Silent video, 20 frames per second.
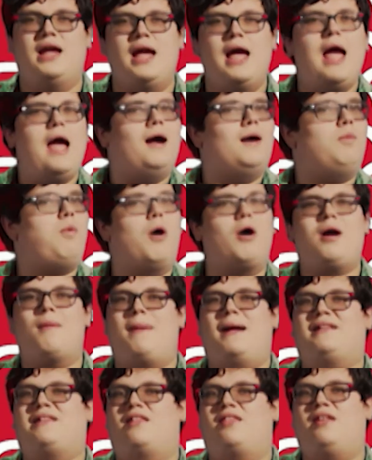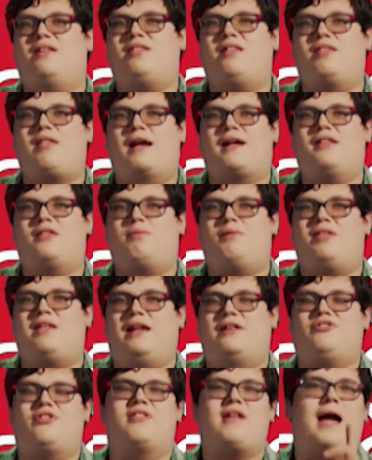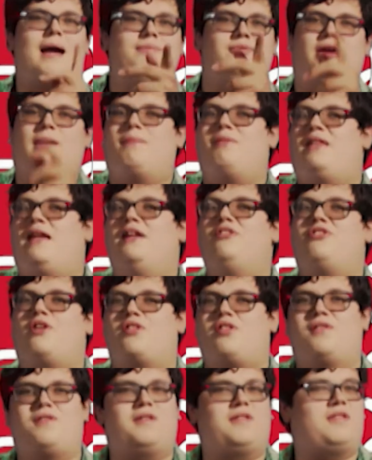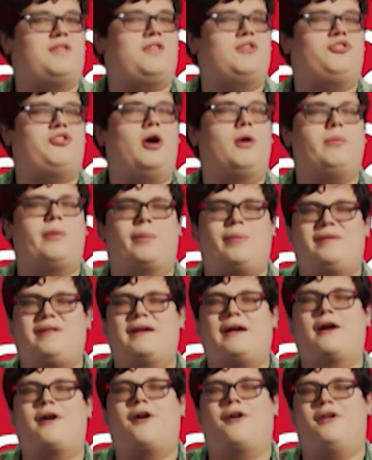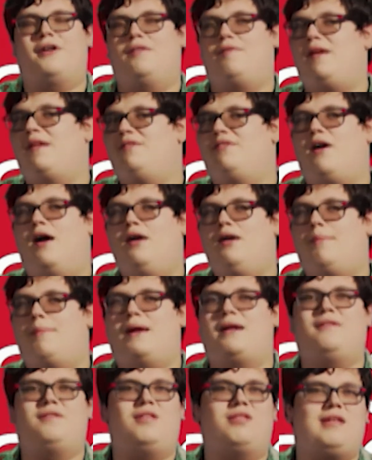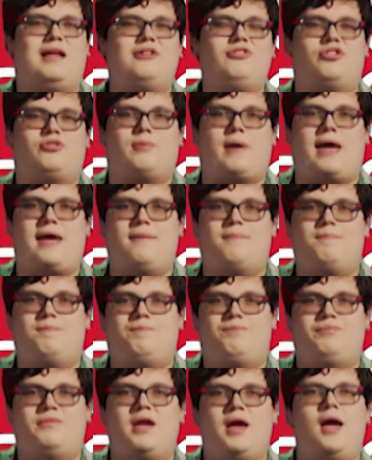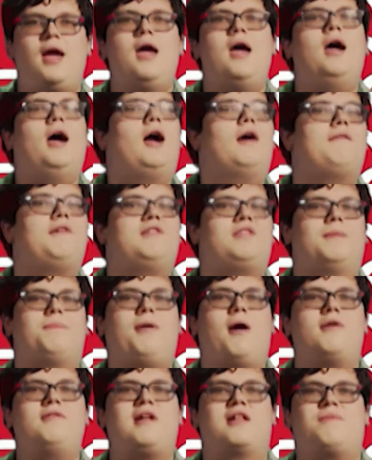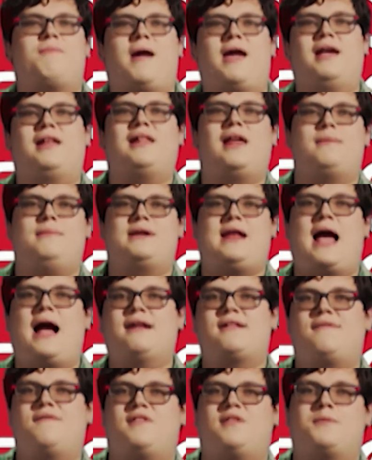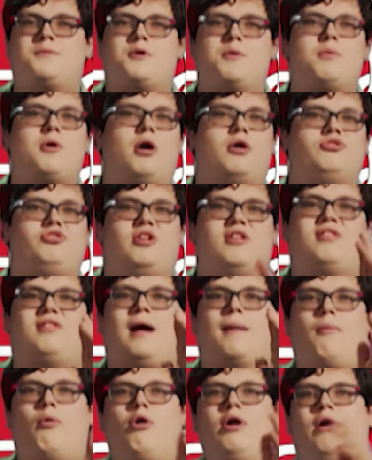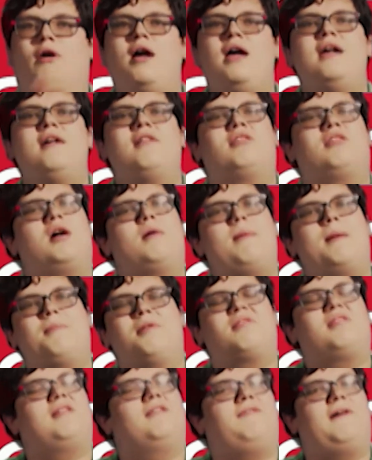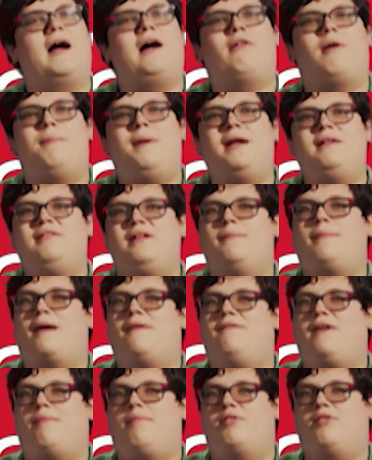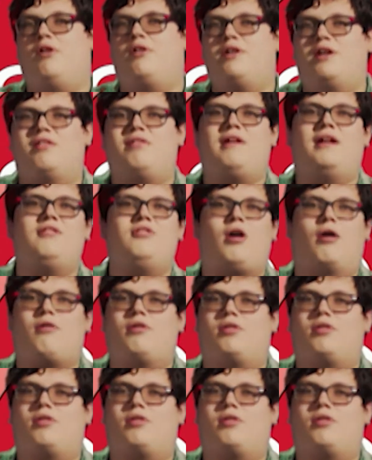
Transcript: Welcome back to 60 Seconds with Sanchez. I'm Jacob Sanchez, and this is the show where we take a current event and talk about it the Sanchez way. A recent protest by a climate activism group called Just Stop Oil saw members defile a painting by famous artist and dollar store